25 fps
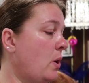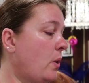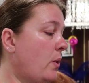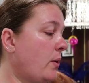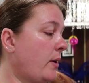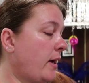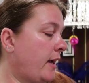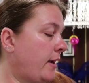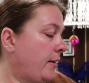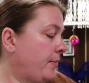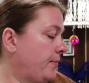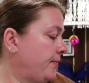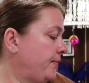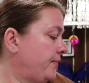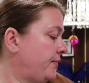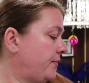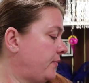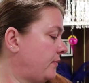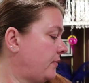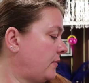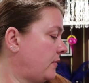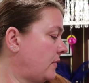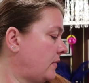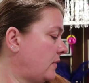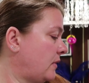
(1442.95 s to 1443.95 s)
Okay,
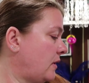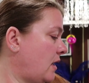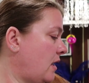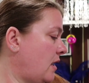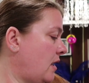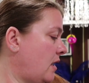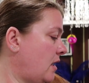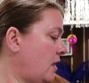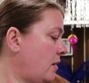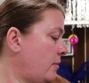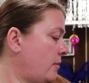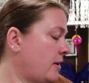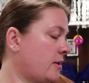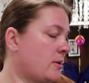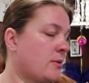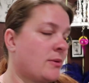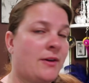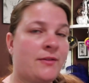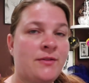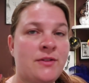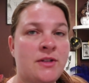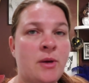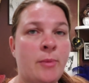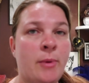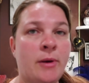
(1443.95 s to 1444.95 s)
um, that's what
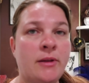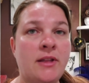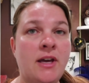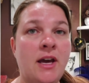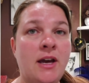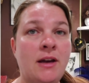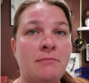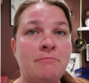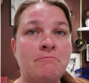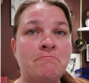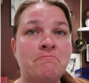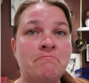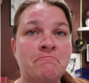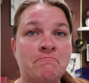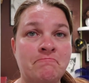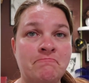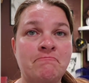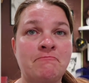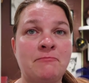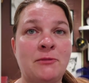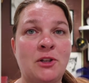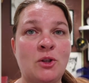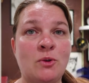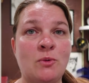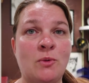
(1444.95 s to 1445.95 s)
I have to say about that.
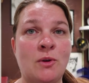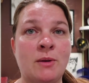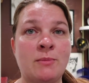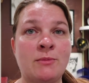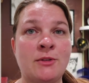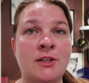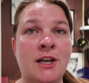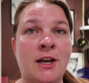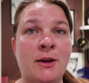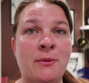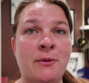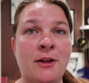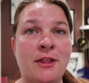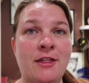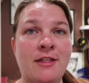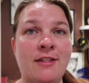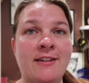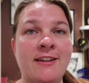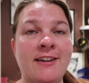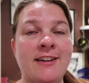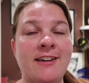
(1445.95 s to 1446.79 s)
That's what I'm sticking with.